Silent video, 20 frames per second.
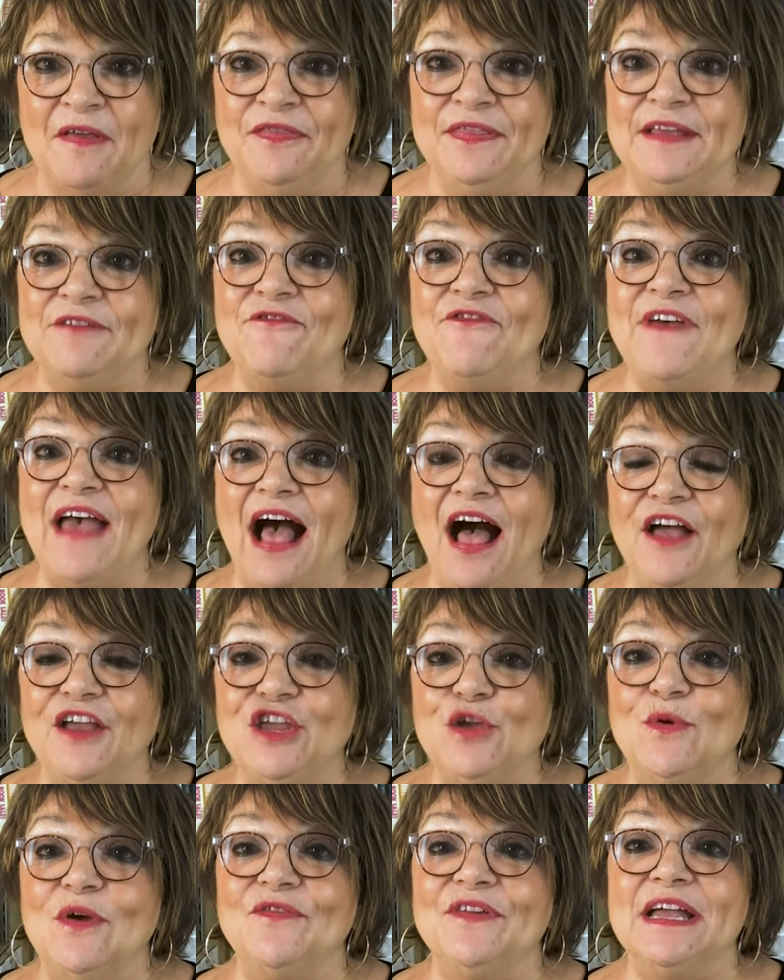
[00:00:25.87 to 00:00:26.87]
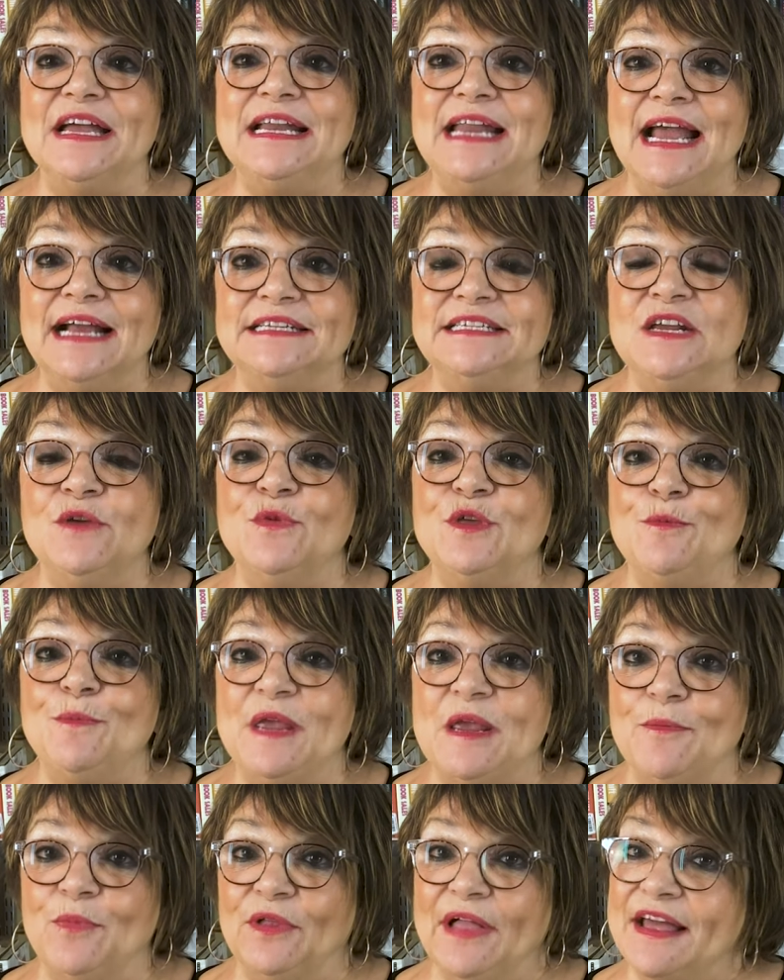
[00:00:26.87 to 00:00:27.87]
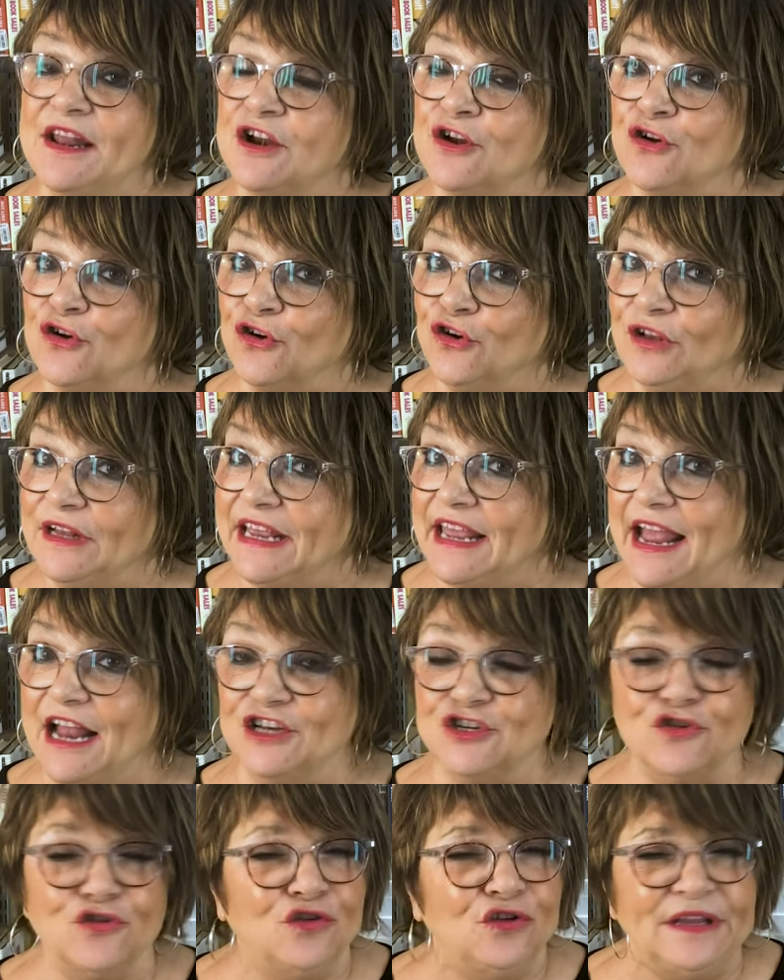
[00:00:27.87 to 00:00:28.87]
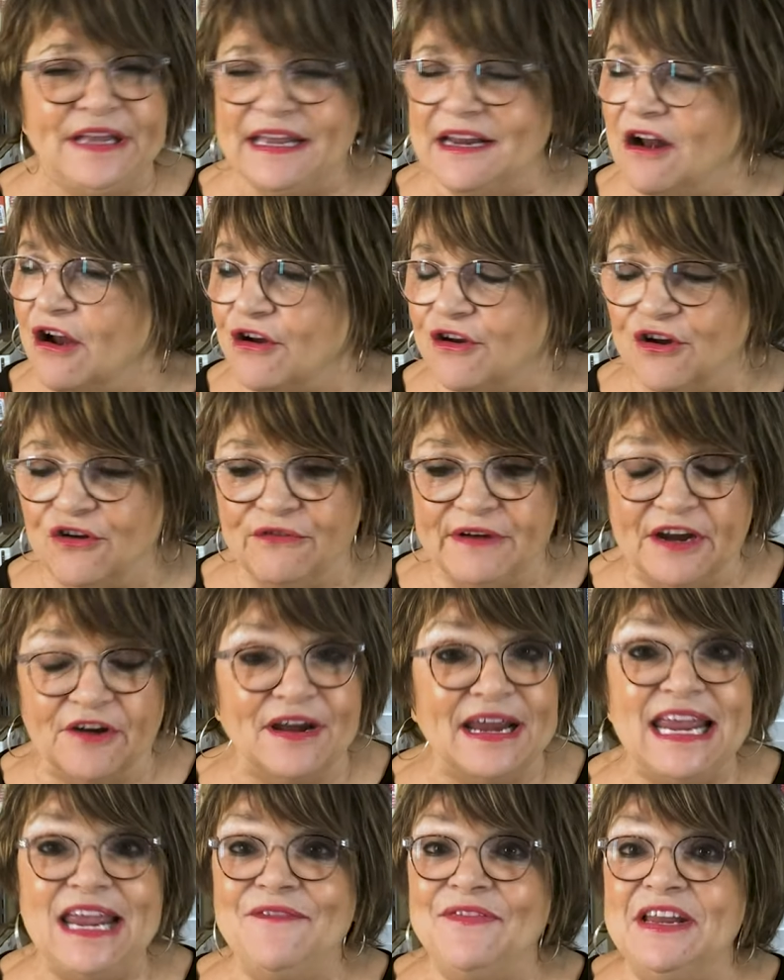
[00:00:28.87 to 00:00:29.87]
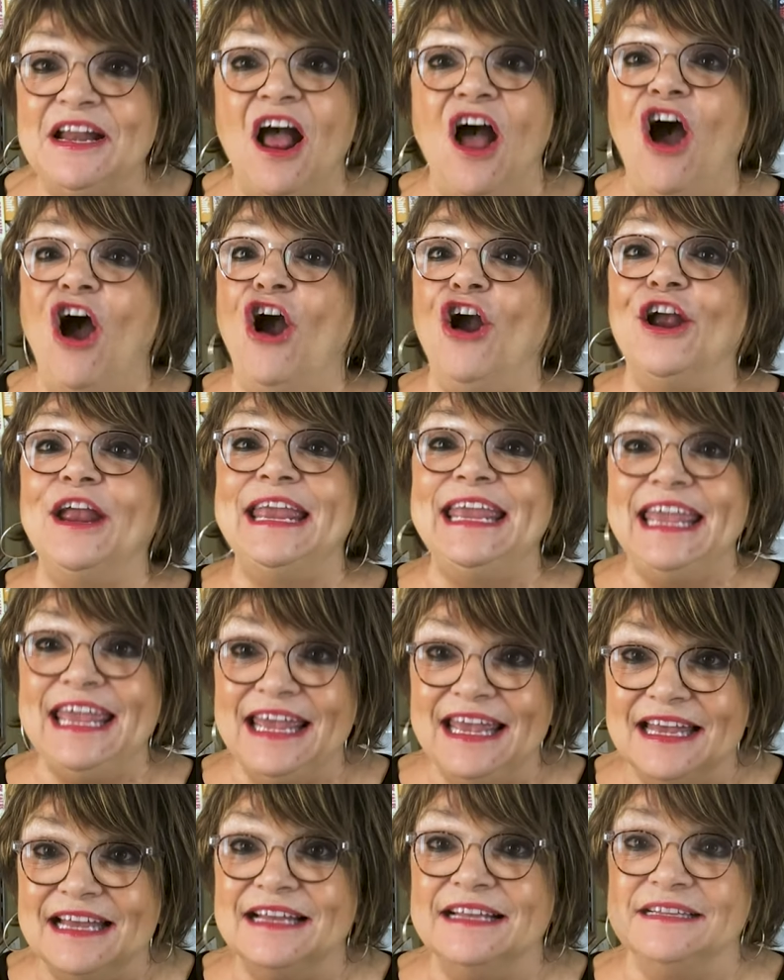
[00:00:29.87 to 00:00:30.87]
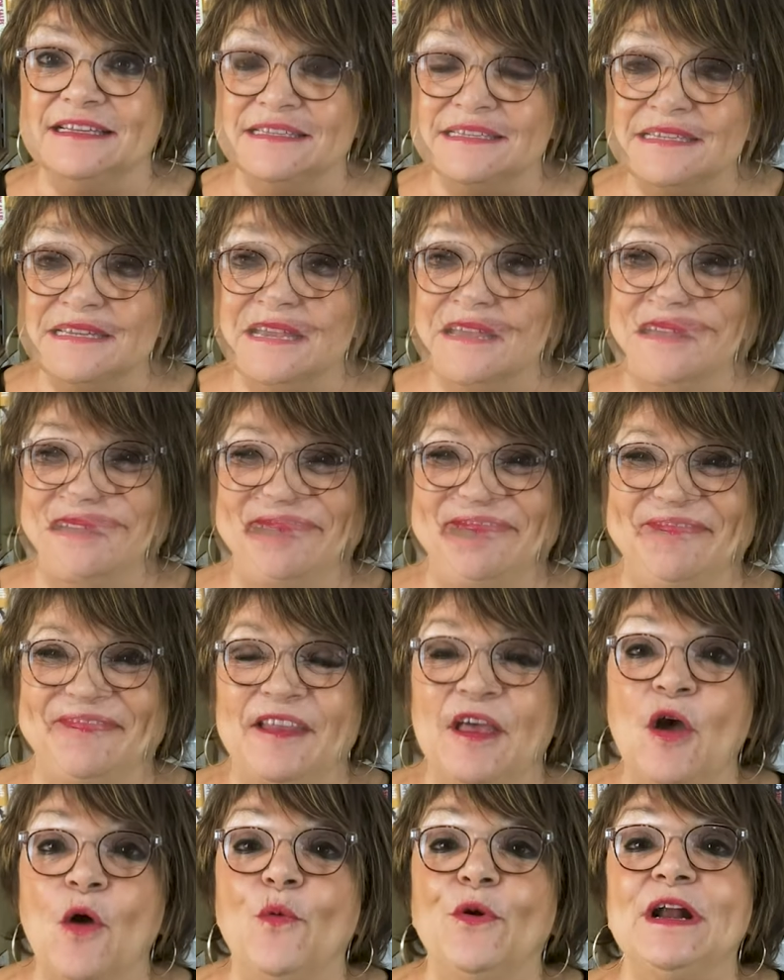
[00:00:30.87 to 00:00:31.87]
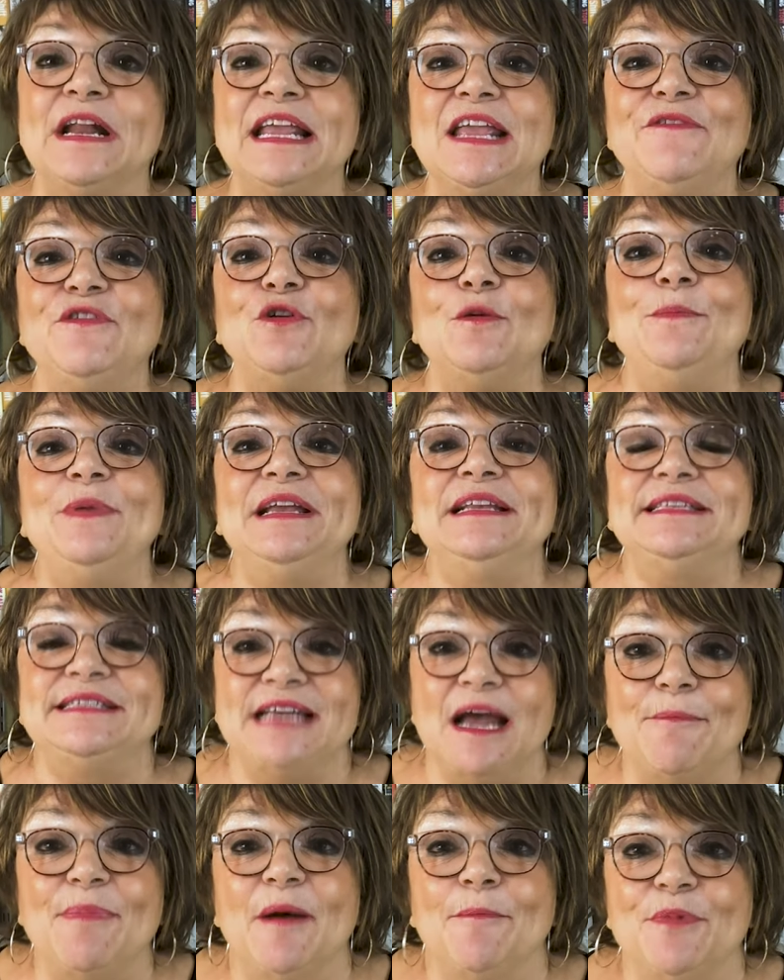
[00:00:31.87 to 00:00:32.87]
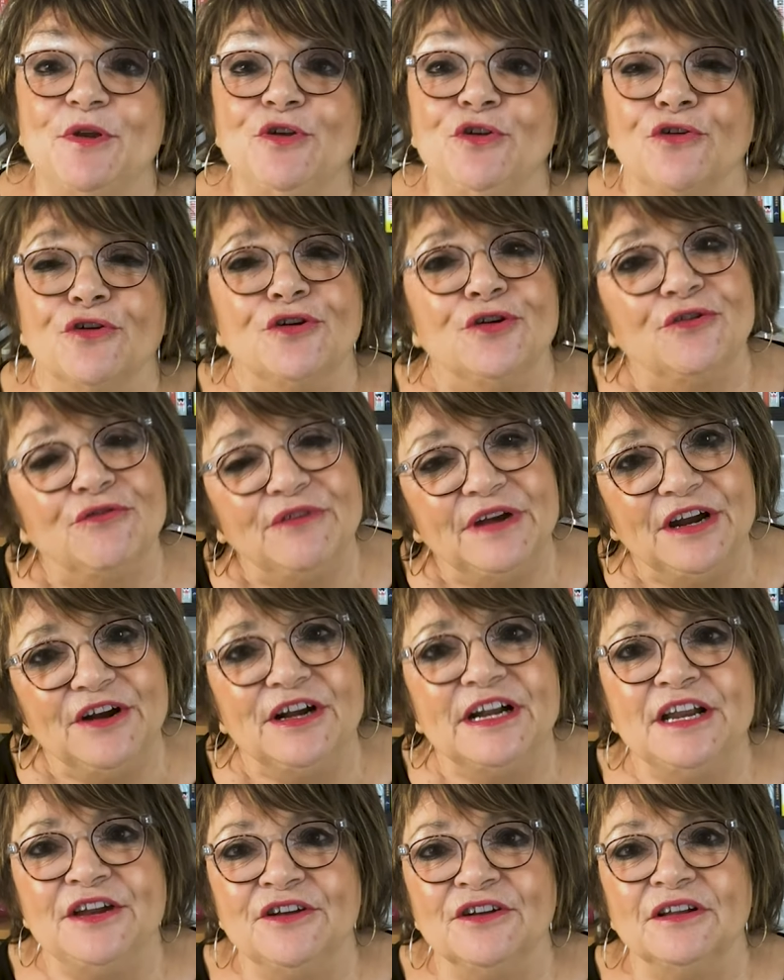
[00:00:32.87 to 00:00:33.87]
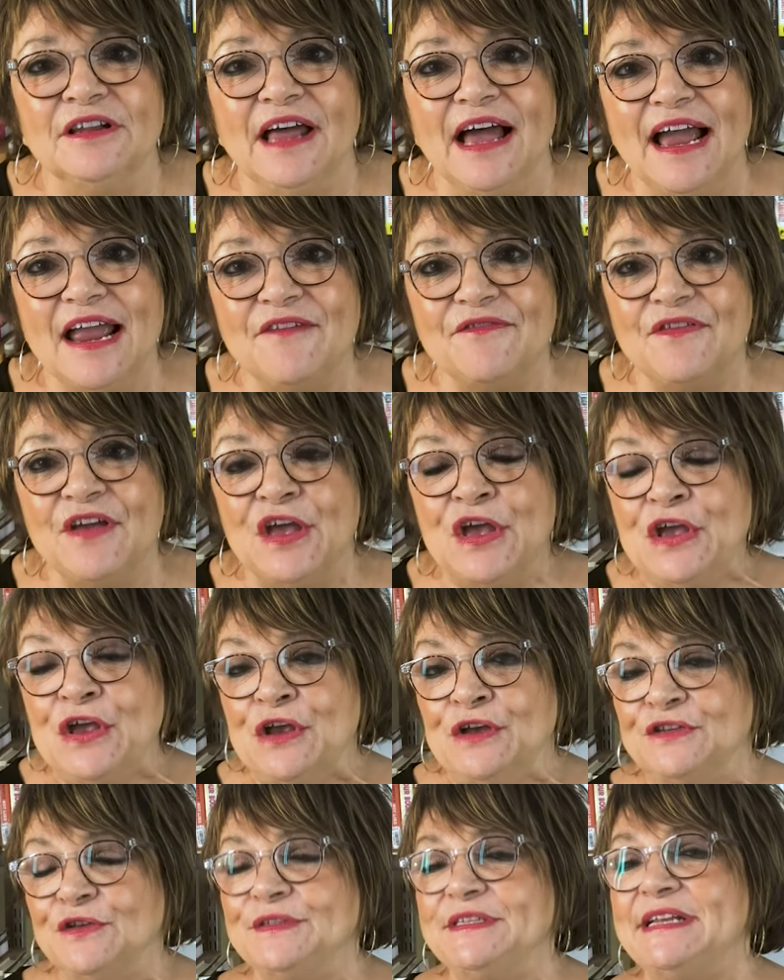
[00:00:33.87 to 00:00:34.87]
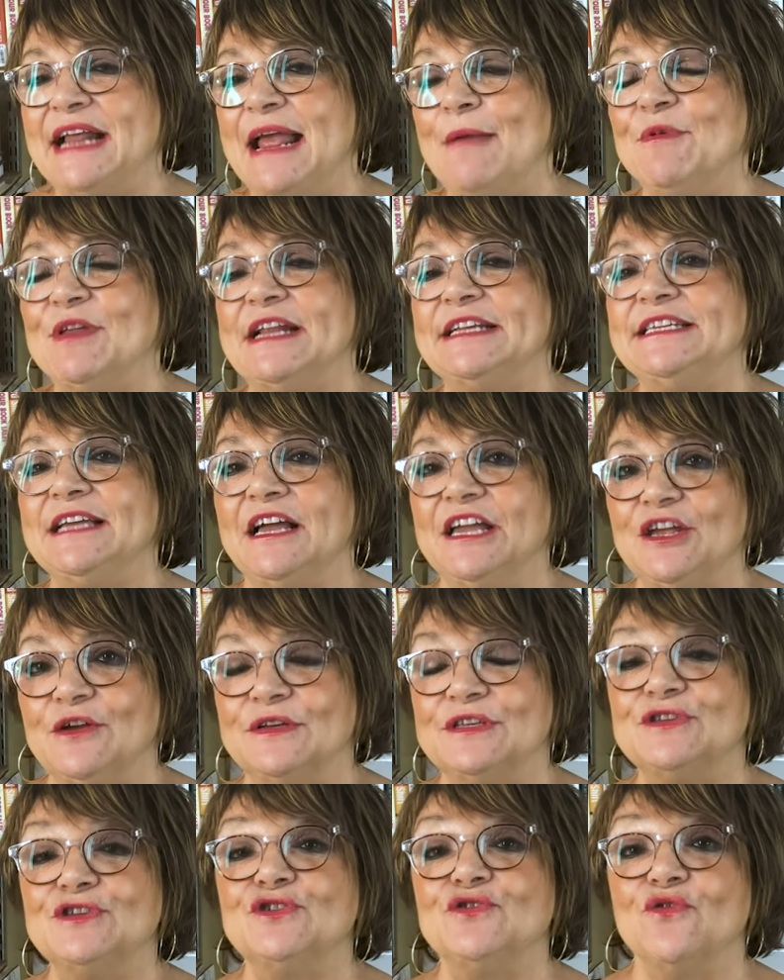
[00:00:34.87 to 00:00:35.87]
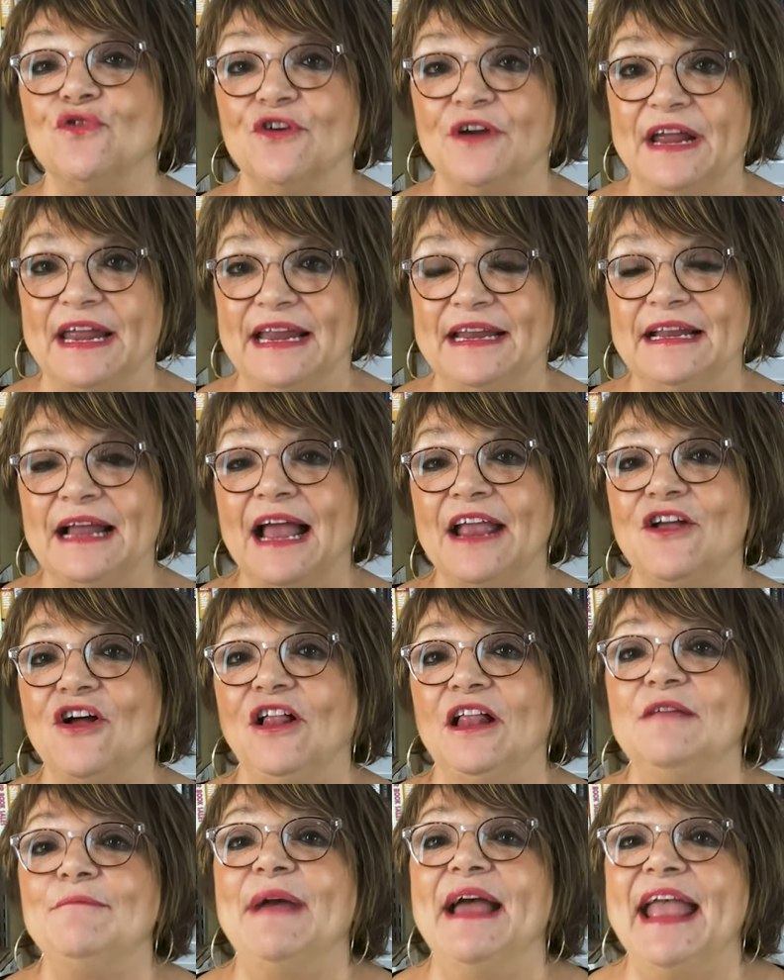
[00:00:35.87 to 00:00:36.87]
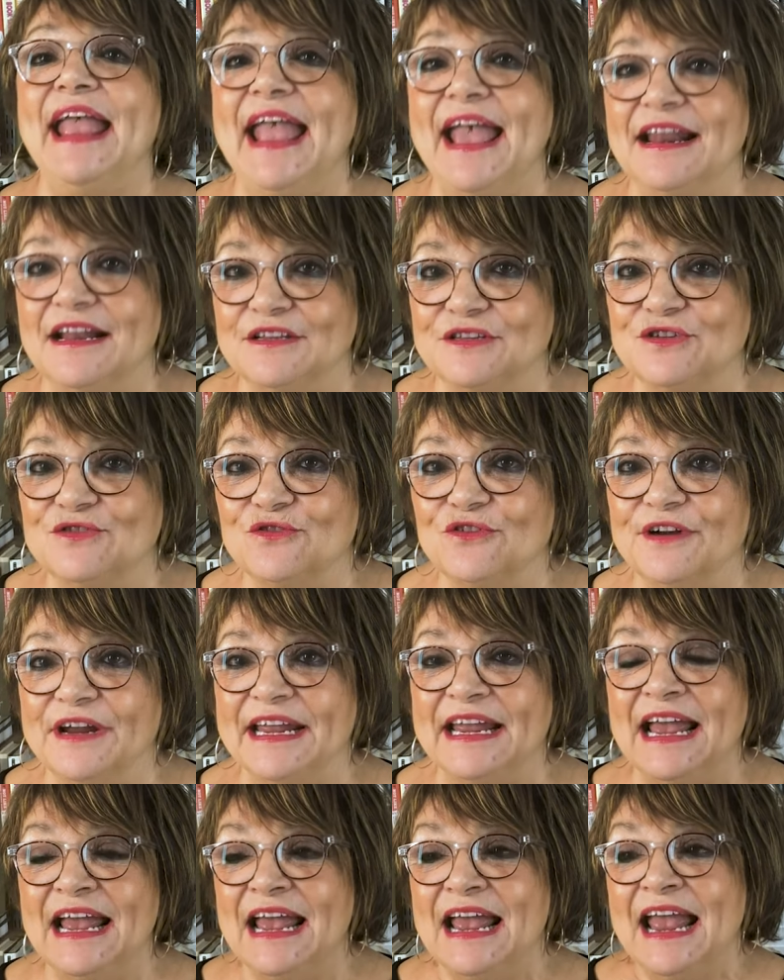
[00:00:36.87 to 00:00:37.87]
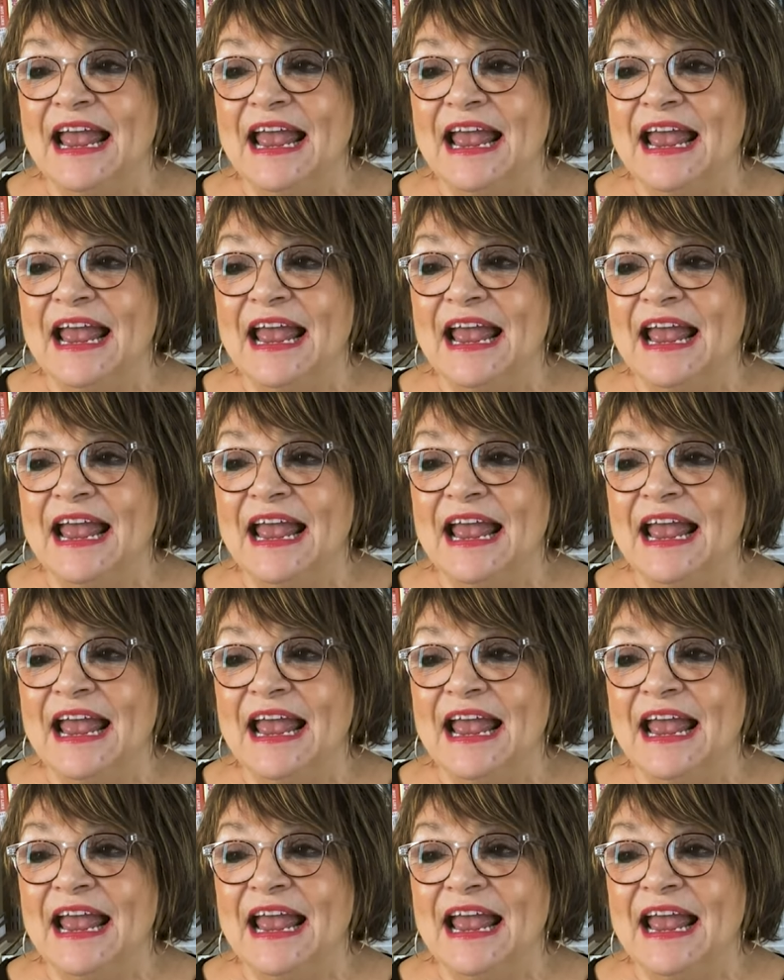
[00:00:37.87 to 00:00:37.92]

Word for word: the value of connecting with people at an early age, early in our career, even our kids, we're going to give you a big step up in your career and in your life. So today I'm going to tell you a story, and I call it my Hanna story.